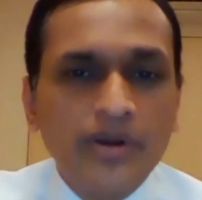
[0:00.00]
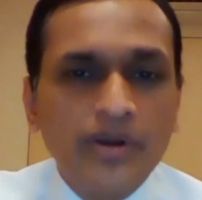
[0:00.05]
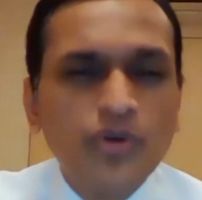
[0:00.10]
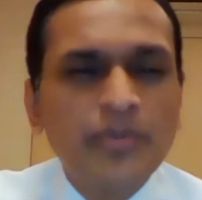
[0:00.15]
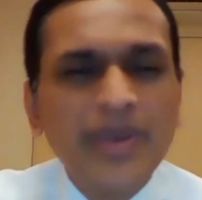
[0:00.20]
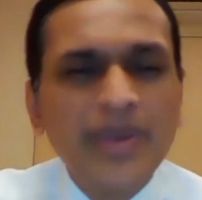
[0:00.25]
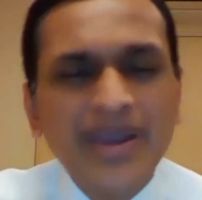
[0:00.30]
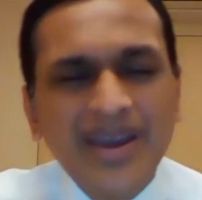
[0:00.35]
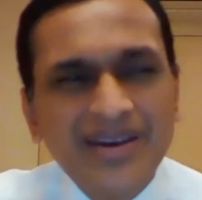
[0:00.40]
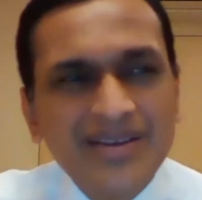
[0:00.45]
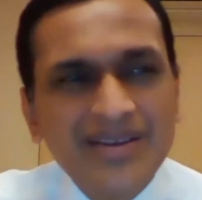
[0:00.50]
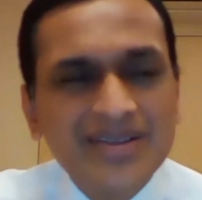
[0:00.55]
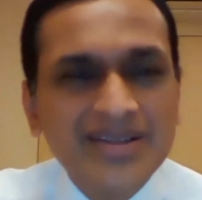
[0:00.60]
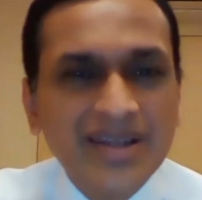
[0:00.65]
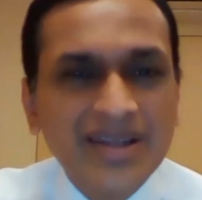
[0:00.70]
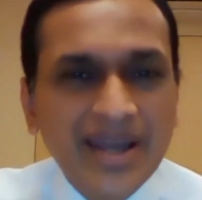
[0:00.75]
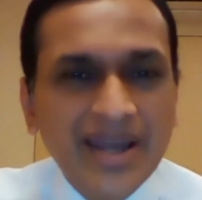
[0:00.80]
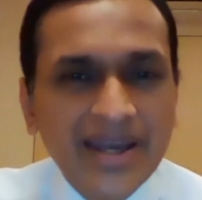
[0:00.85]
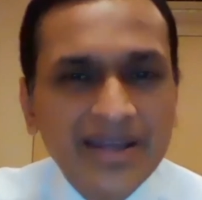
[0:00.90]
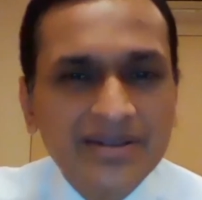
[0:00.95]
You may get a
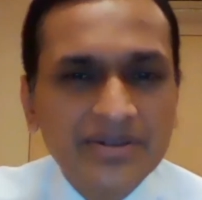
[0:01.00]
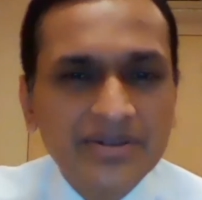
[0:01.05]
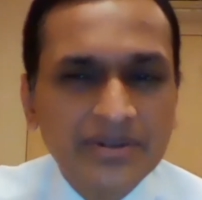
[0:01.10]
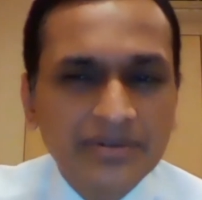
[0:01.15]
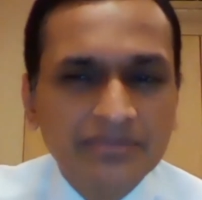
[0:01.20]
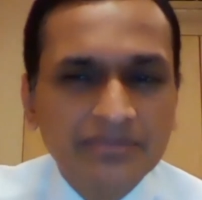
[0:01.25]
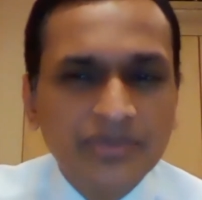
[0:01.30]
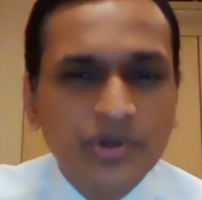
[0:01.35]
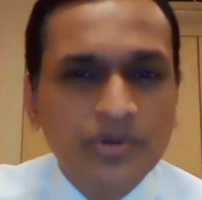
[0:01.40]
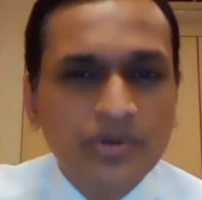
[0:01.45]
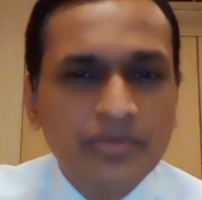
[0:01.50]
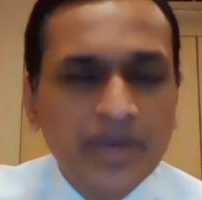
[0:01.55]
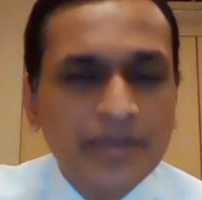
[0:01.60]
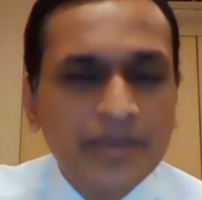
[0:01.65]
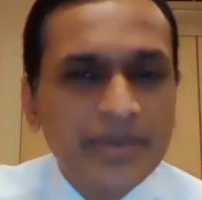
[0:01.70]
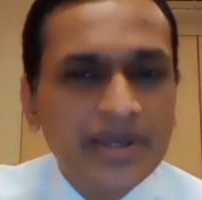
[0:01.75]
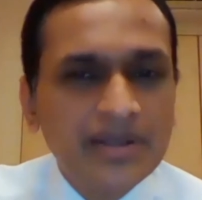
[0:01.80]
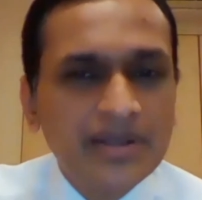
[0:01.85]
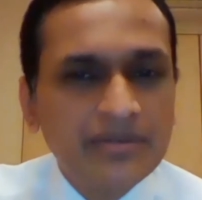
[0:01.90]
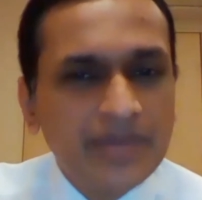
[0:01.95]
slight,
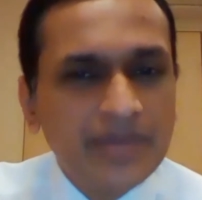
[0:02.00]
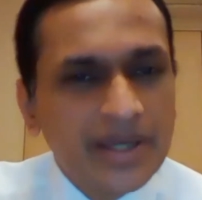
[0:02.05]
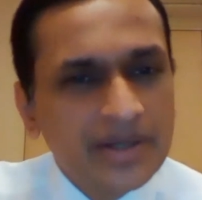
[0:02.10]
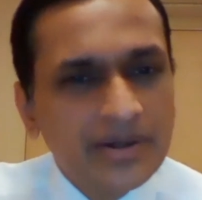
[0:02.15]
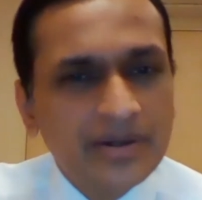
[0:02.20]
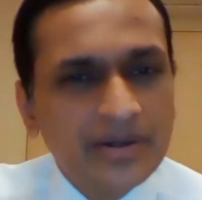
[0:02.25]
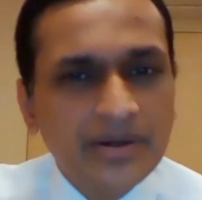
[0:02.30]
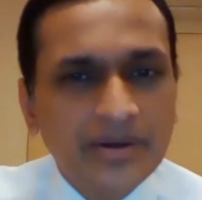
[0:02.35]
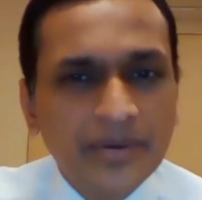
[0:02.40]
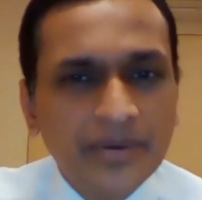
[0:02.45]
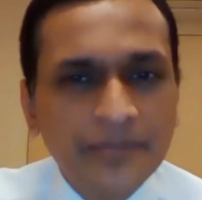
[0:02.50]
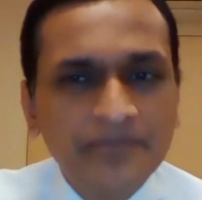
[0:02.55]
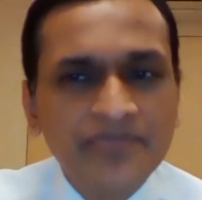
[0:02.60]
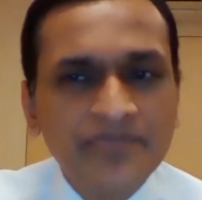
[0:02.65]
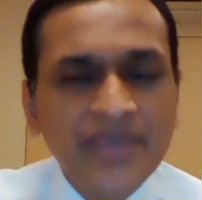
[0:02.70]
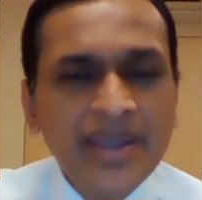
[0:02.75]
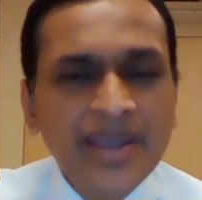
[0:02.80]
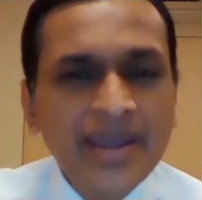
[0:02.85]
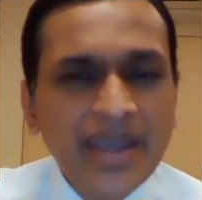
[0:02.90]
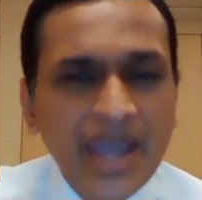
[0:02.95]
maybe like a
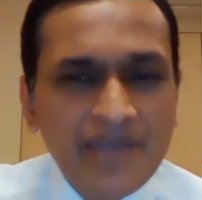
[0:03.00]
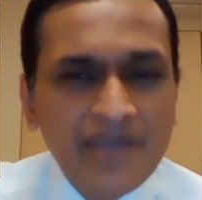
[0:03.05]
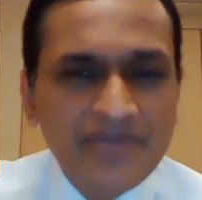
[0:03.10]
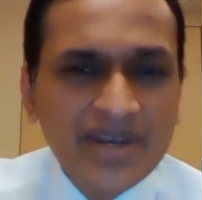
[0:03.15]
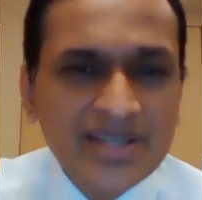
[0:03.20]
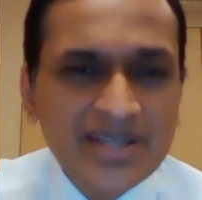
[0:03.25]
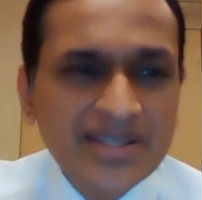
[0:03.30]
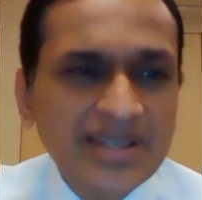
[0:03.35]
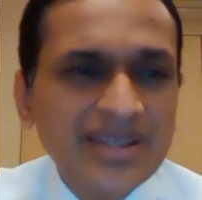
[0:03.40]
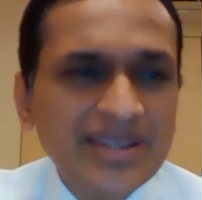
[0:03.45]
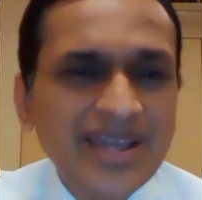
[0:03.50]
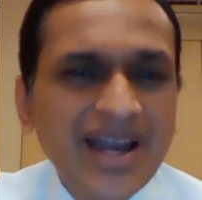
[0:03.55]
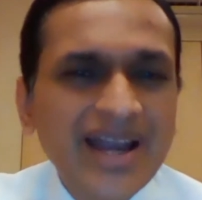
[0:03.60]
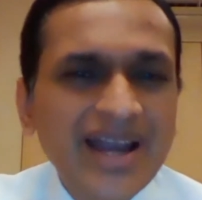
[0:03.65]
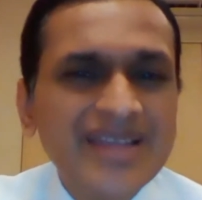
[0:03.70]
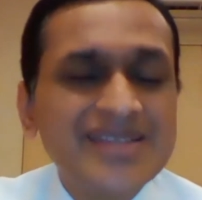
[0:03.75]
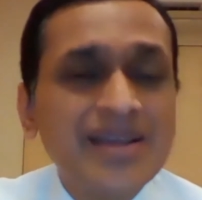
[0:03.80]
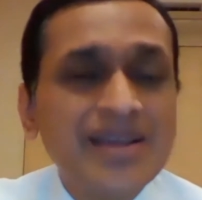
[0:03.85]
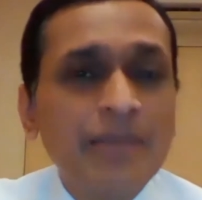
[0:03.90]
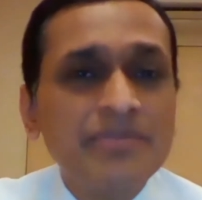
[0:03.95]
heaviness in the
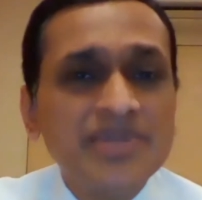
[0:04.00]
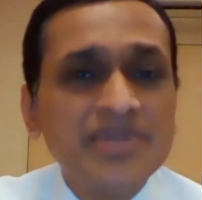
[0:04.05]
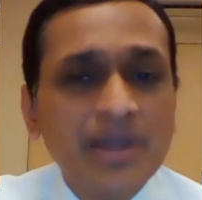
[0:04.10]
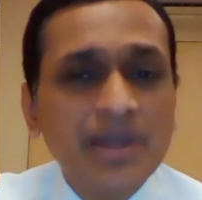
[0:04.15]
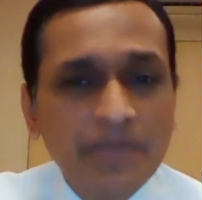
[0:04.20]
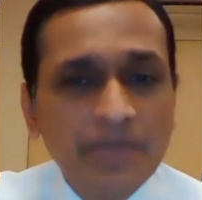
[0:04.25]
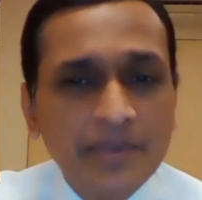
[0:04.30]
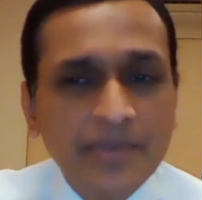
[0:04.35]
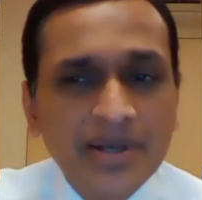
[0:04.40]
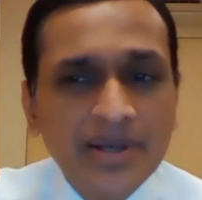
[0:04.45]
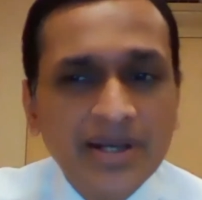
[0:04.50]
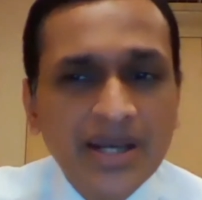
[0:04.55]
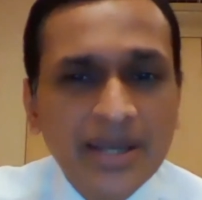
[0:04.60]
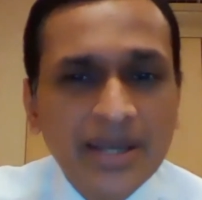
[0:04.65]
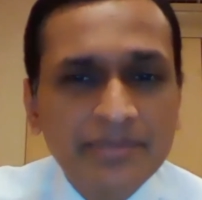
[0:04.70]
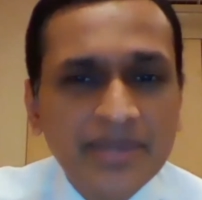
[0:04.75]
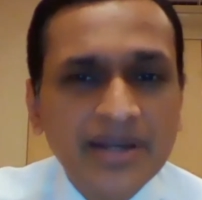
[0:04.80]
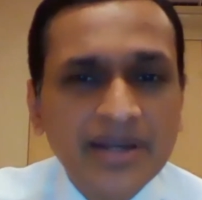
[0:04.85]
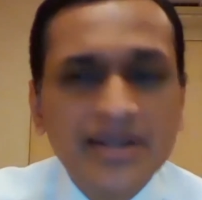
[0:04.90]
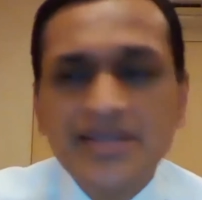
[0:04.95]
eye. Some people
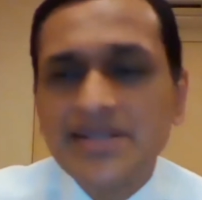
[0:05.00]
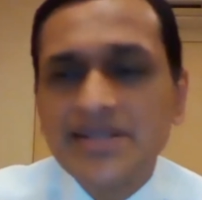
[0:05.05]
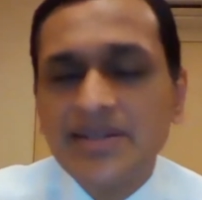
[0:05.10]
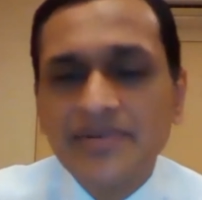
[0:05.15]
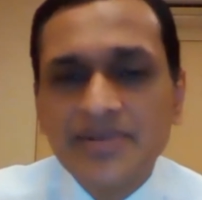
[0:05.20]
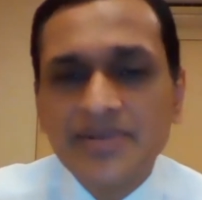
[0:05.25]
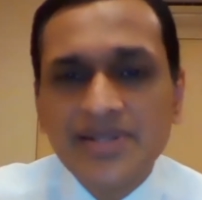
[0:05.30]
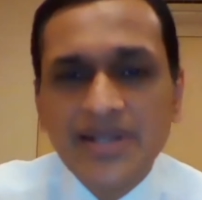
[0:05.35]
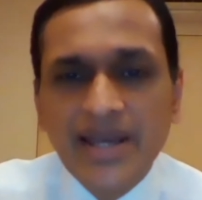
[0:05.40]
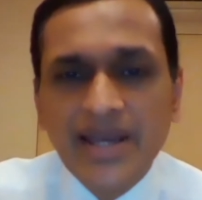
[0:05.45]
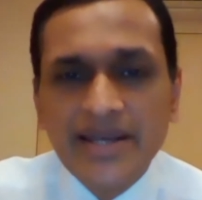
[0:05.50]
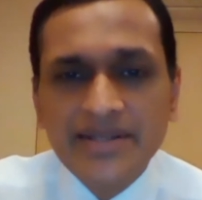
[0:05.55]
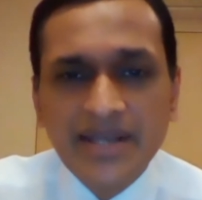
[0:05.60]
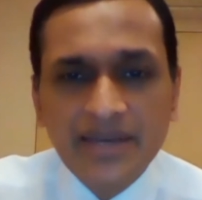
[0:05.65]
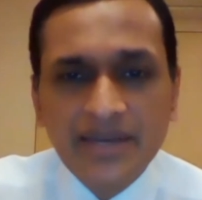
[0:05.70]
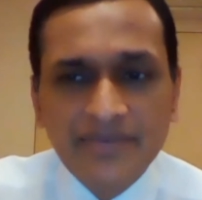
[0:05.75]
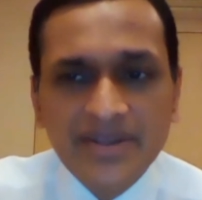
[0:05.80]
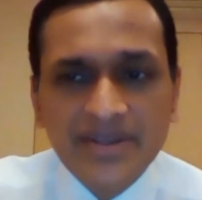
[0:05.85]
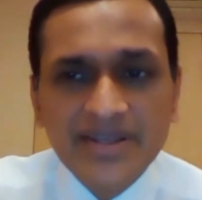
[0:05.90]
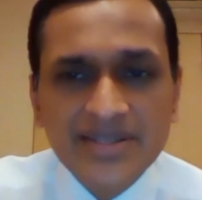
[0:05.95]
claim they get a slight
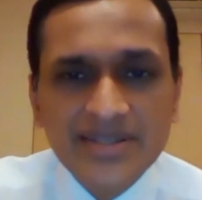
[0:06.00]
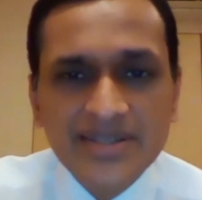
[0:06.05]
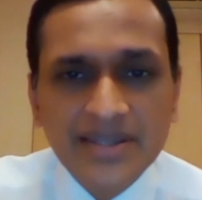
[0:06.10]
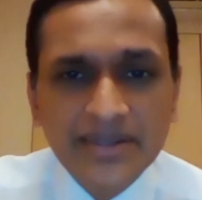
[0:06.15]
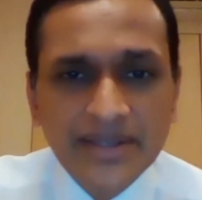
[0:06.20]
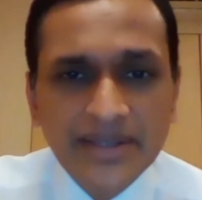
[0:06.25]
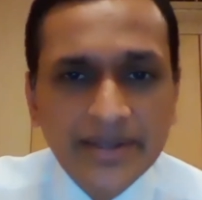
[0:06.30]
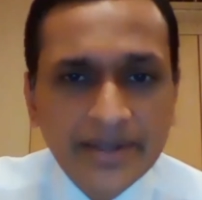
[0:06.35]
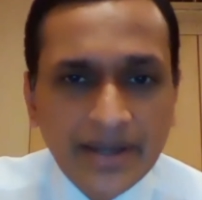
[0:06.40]
heaviness in the